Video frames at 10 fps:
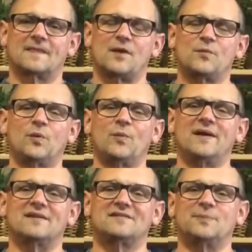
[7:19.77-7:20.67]
When we
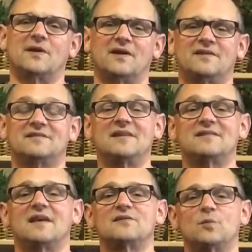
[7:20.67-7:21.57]
experience these
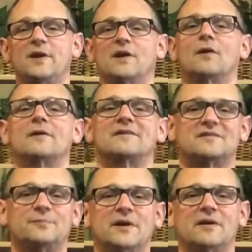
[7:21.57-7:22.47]
things, we are
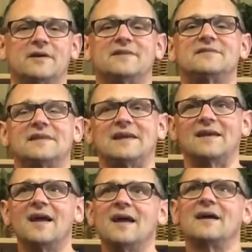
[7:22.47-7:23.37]
experiencing
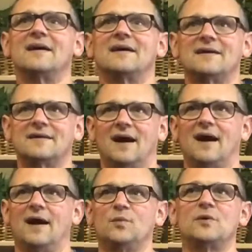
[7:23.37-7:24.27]

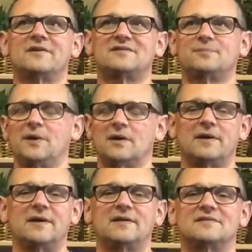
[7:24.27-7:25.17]
God. We'll
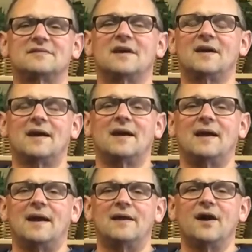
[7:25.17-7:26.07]
experience
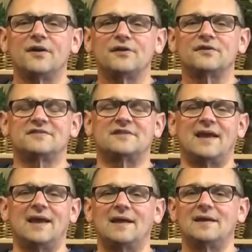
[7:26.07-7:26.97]
and
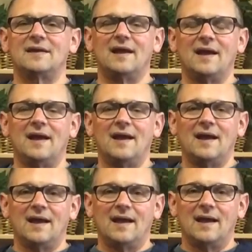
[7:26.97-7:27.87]
understand
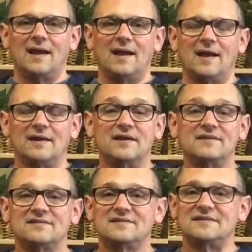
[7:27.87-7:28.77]
and
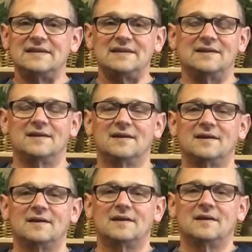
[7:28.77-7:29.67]
see
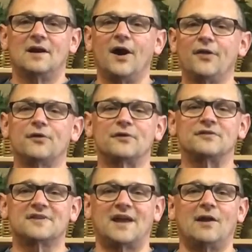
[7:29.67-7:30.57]

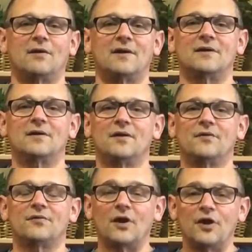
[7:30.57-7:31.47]
others caring
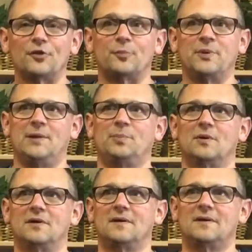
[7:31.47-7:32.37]
for other people.